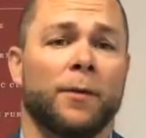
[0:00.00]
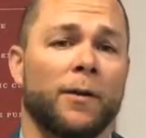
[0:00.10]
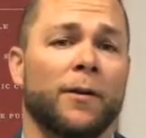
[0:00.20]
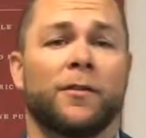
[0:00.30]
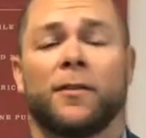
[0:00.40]

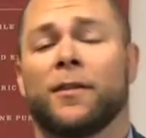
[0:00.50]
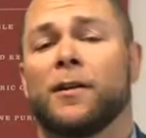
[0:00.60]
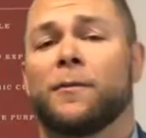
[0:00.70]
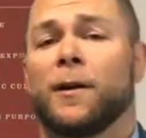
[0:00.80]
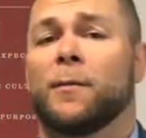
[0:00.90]
whether it's a
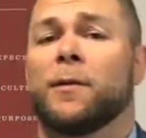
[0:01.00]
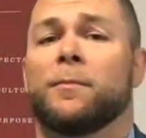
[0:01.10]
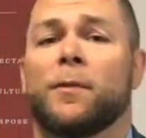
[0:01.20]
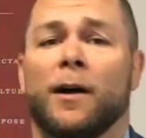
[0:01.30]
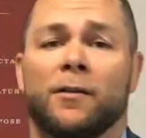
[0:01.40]
single family,
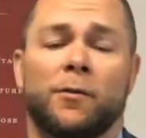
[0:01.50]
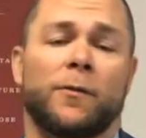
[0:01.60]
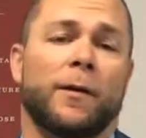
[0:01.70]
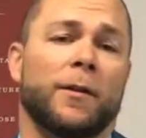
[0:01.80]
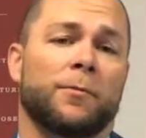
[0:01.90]

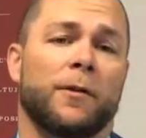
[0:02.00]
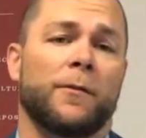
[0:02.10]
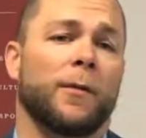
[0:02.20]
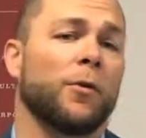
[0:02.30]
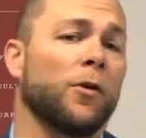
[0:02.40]
2-family,
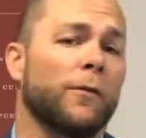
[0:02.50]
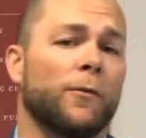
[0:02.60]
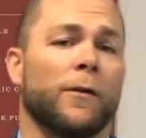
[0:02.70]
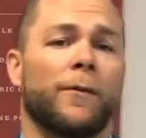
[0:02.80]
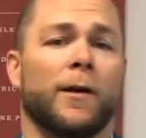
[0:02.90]
3-family, or
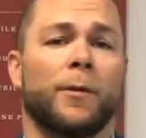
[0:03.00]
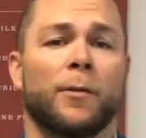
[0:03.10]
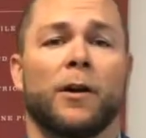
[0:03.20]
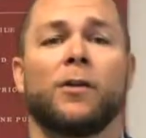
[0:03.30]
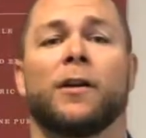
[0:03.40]
4-family,
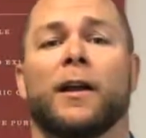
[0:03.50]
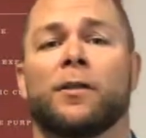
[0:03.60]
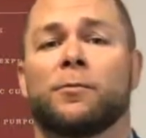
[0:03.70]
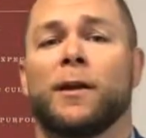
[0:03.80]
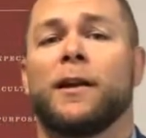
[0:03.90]
we're going to look
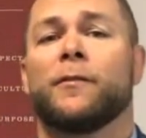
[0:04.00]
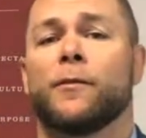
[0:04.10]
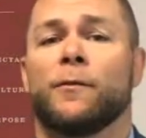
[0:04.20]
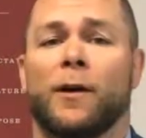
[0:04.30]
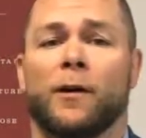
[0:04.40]
at 3
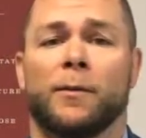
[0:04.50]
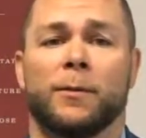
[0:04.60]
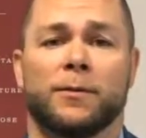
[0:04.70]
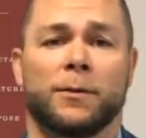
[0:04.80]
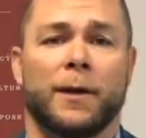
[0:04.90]
different
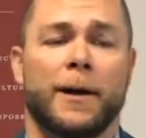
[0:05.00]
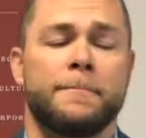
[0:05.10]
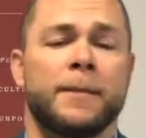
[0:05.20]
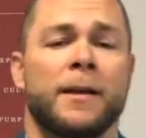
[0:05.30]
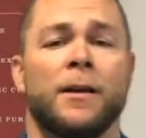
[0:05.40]
variables, okay?